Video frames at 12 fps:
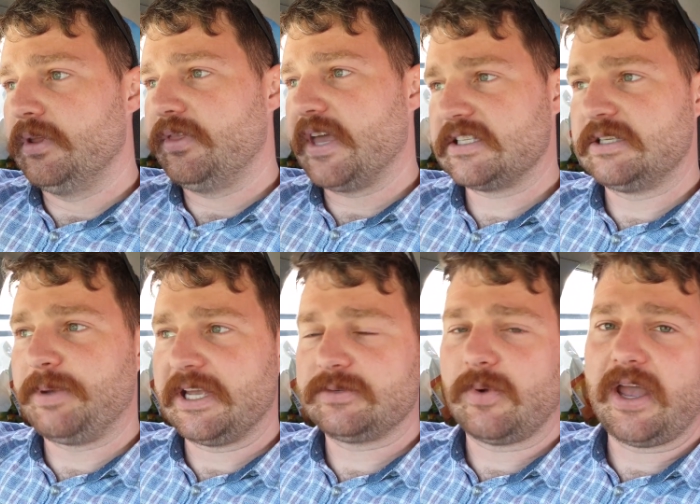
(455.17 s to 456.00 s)
that's the
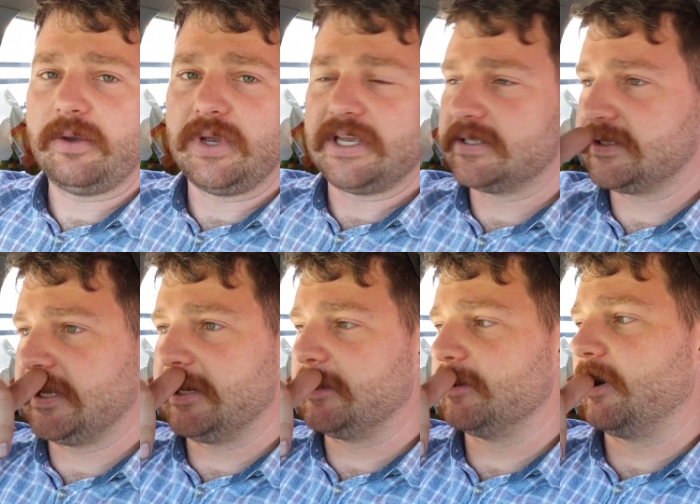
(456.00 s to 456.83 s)
best way we can
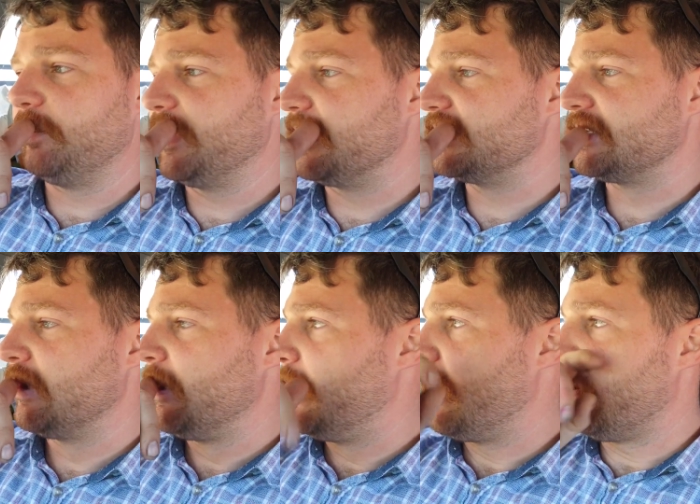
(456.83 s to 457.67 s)
see to do it because
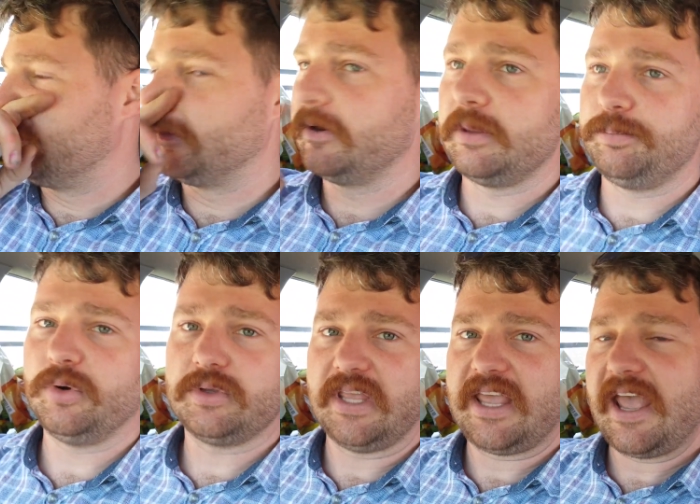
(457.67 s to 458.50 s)
I've already
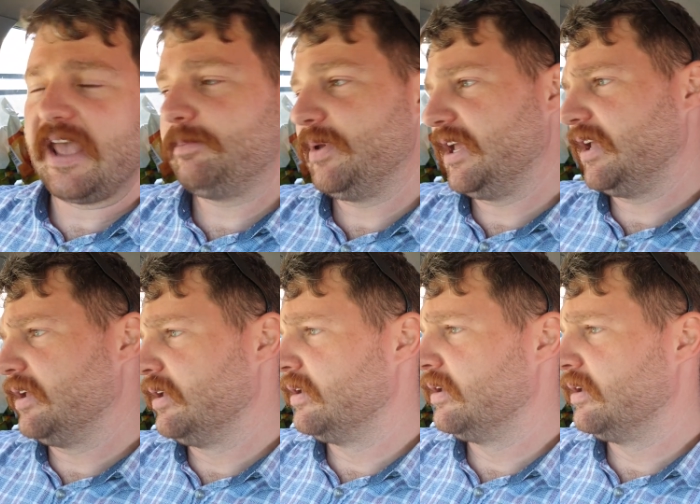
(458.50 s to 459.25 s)
booked the camping.